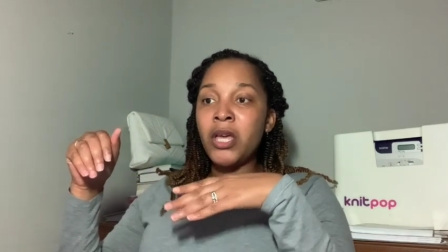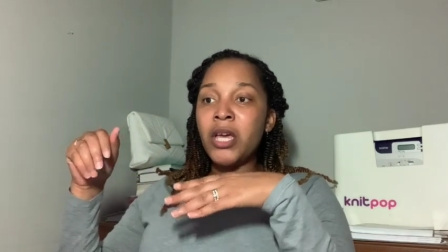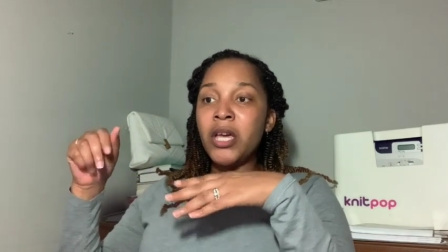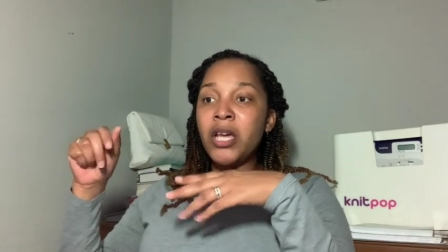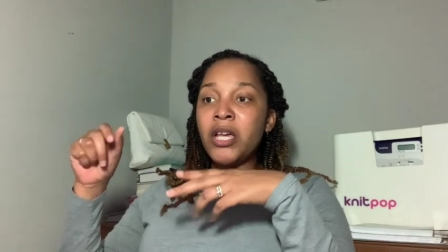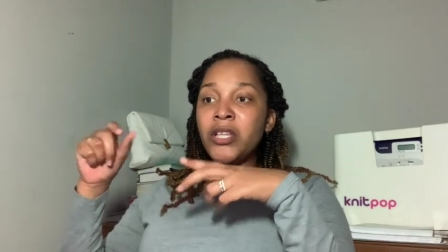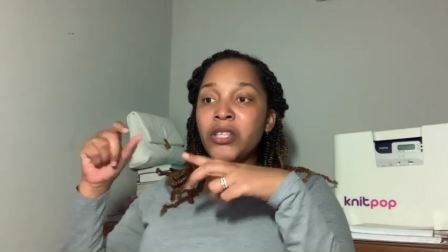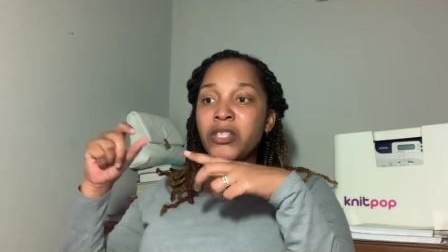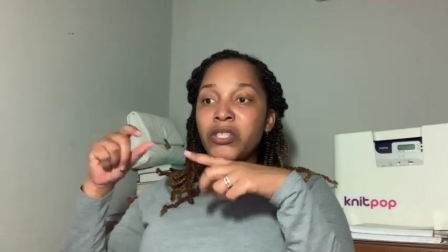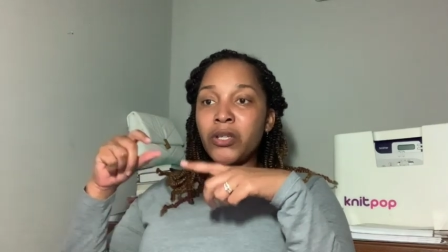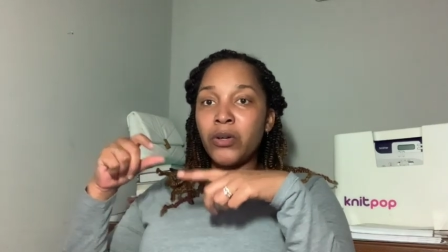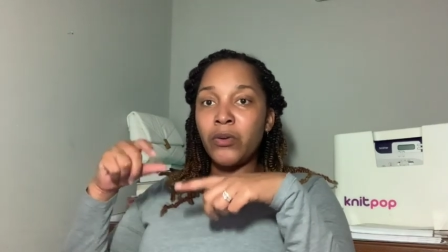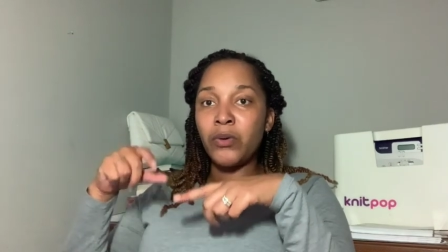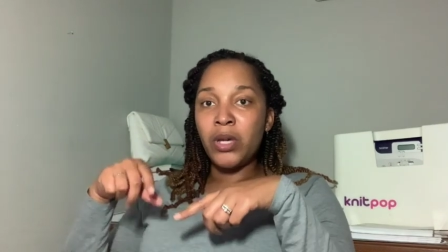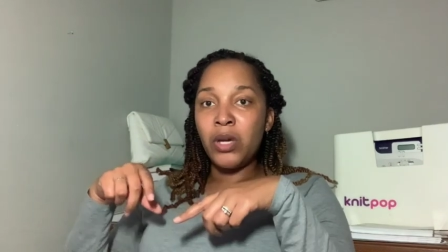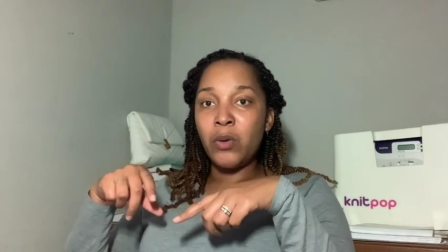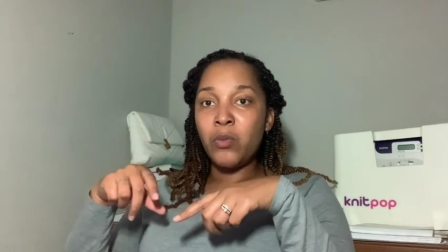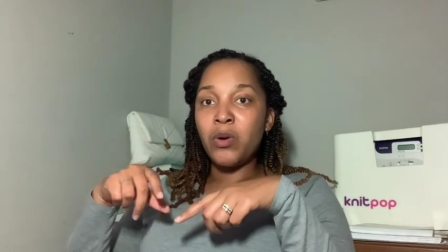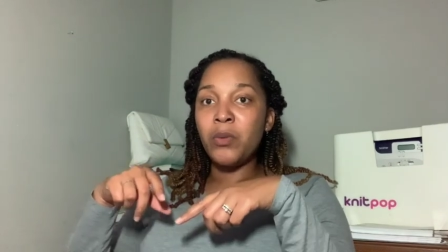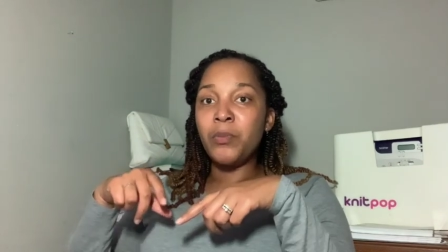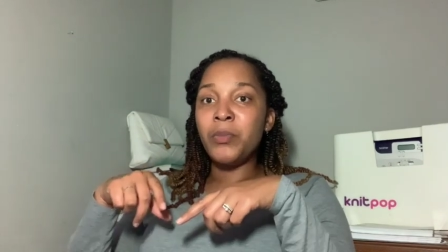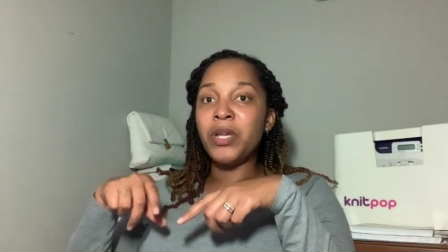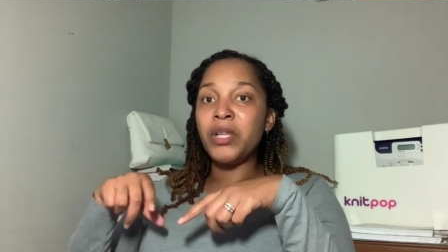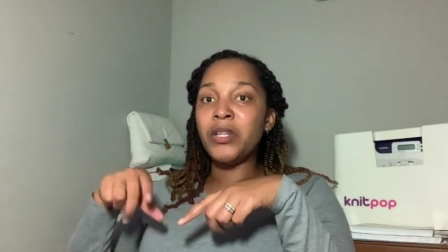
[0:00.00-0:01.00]
And so it
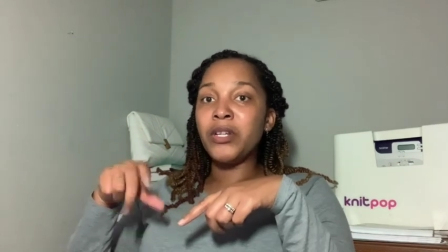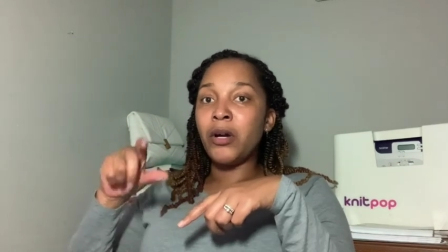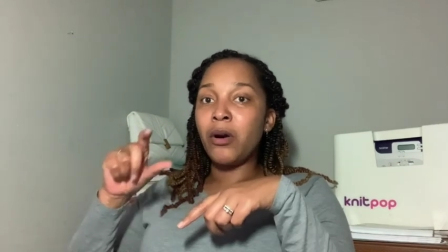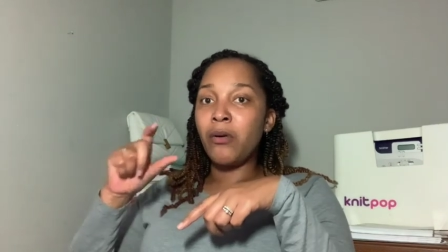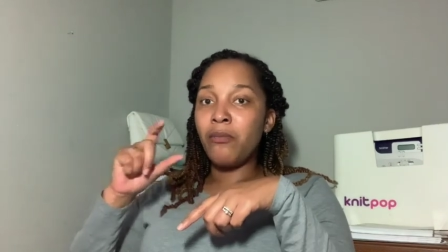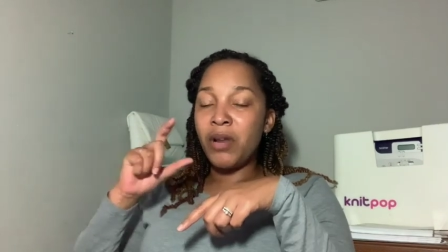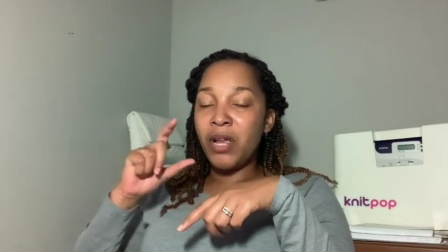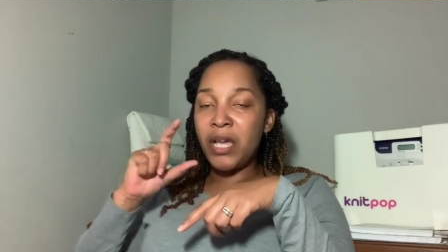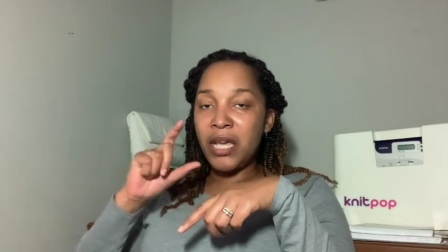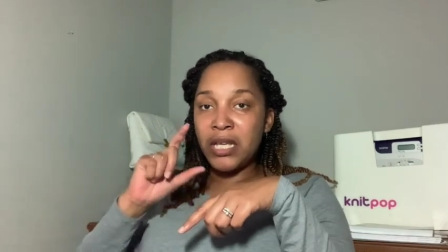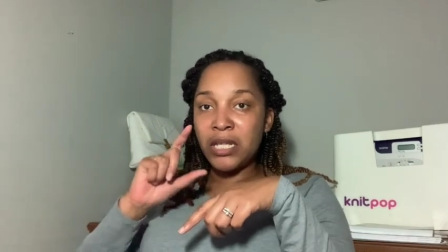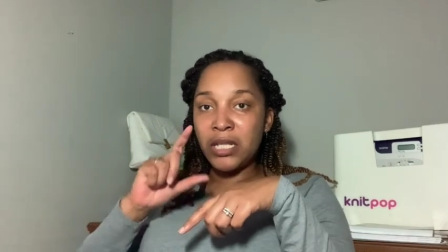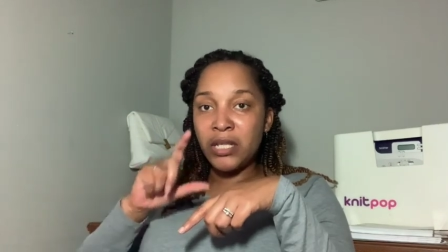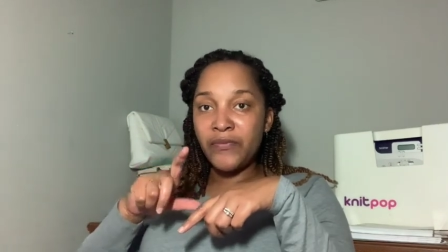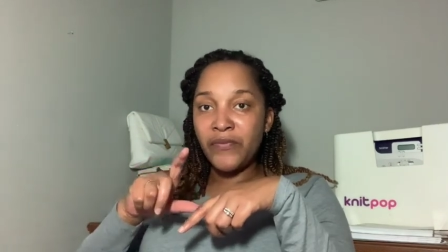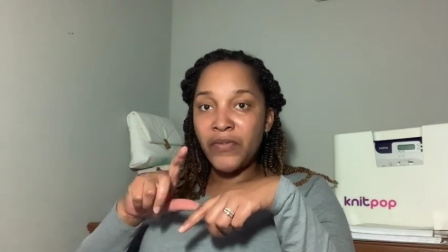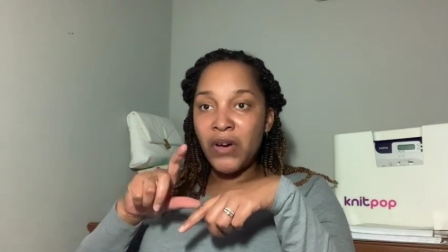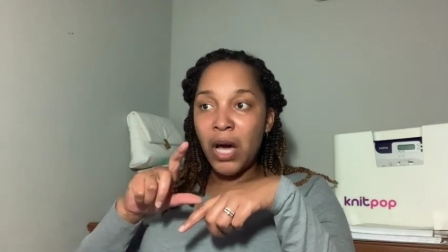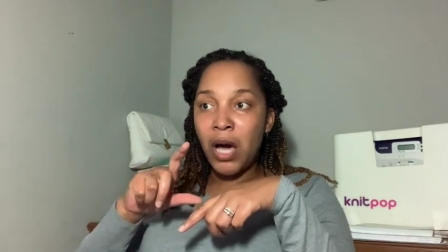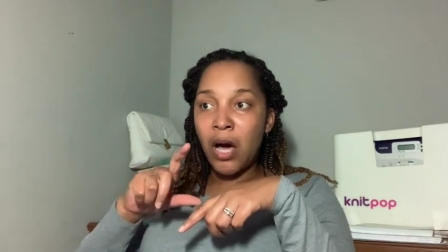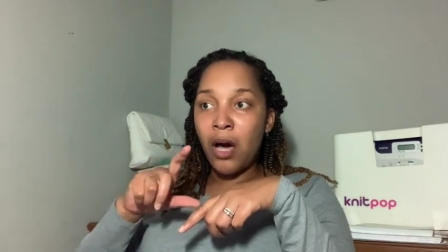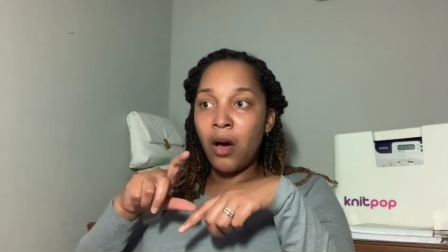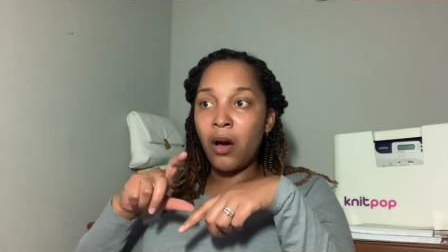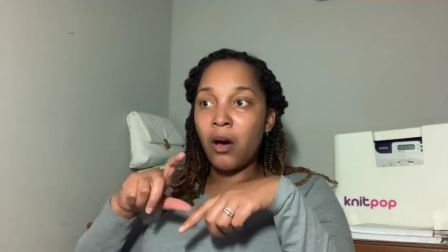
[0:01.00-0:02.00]
will be known as
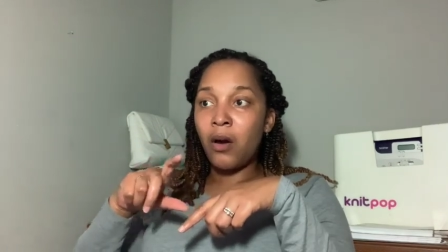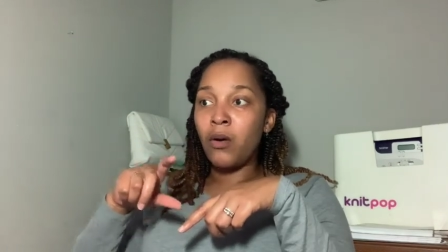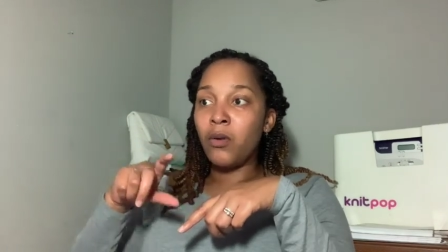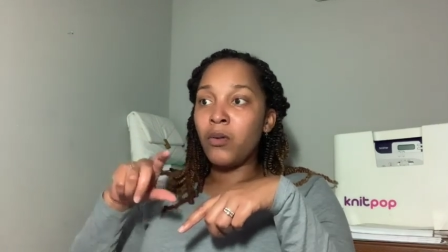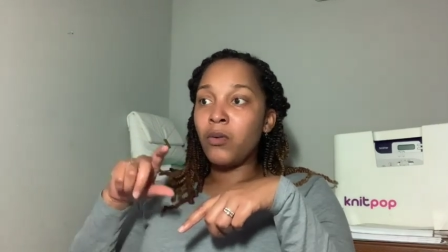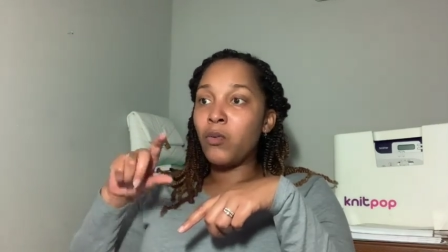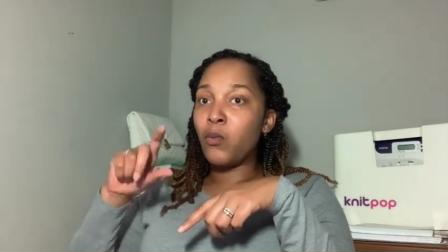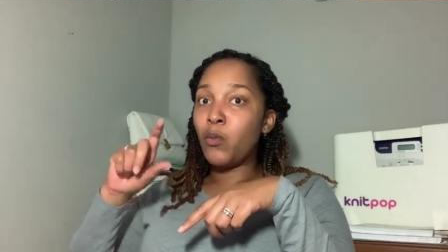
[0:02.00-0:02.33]
fall,